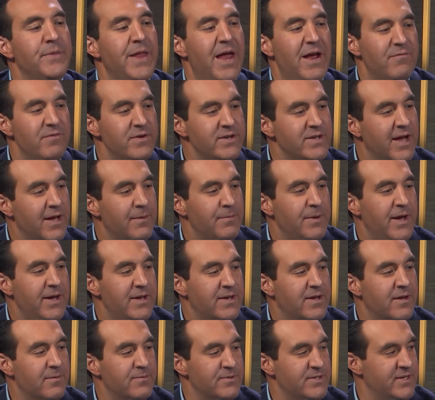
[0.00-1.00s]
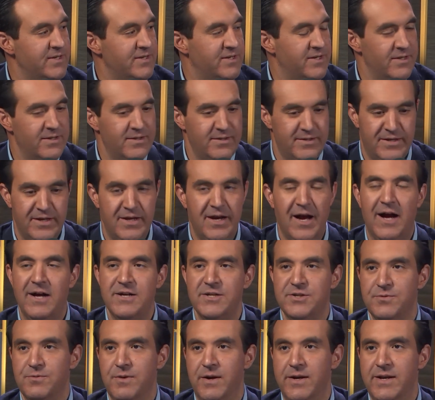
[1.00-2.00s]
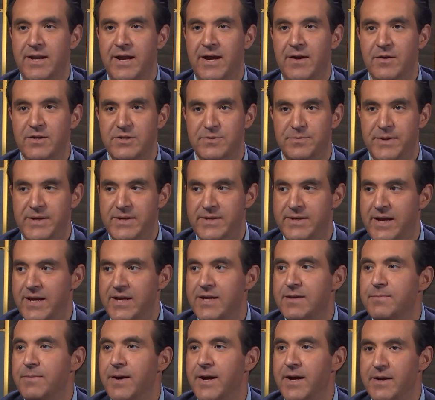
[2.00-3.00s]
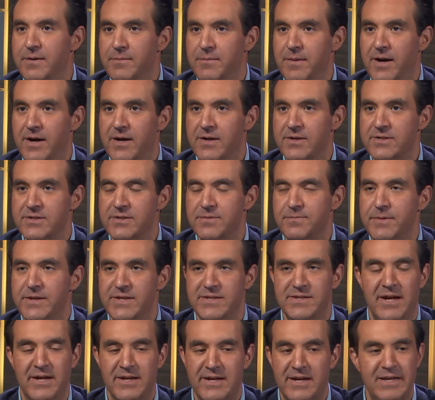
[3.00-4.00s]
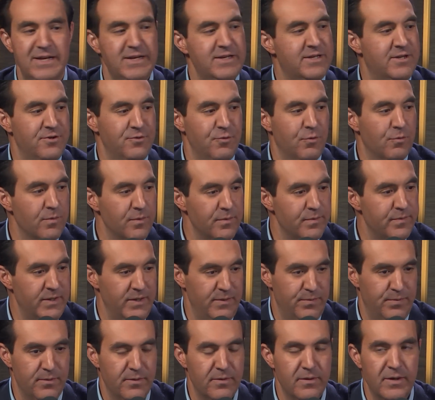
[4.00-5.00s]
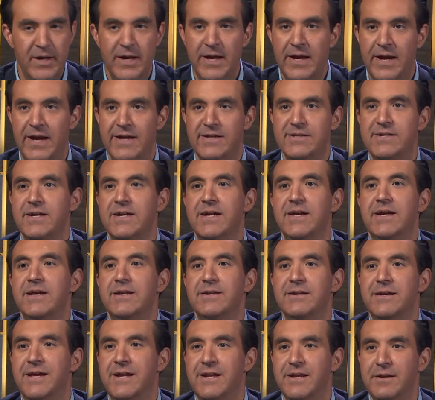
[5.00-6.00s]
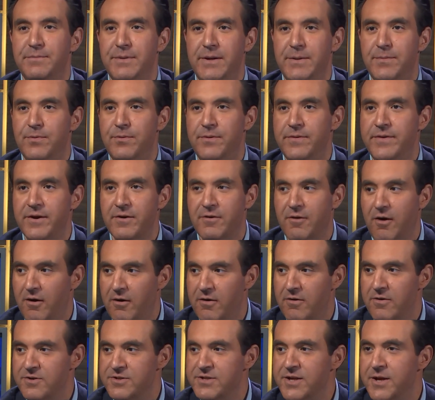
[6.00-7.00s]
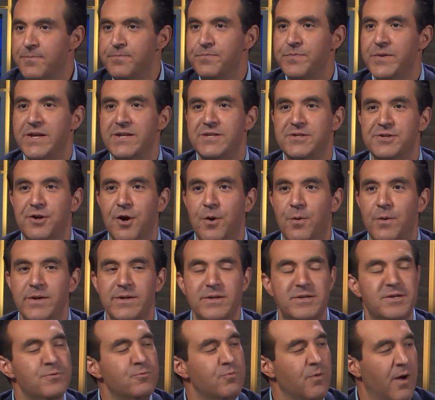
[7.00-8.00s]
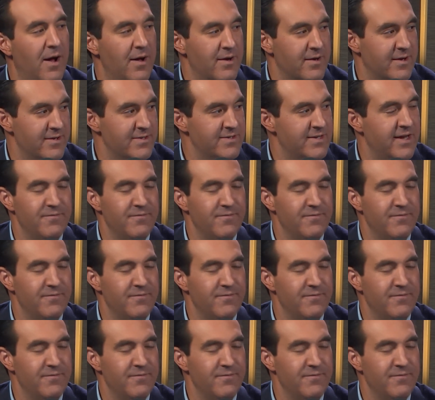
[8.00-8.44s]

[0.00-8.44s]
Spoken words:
Every time aid comes into Gaza right now, it's being taken by Hamas. It's not getting to normal people. It's not getting to people in their cars. It's going to rockets.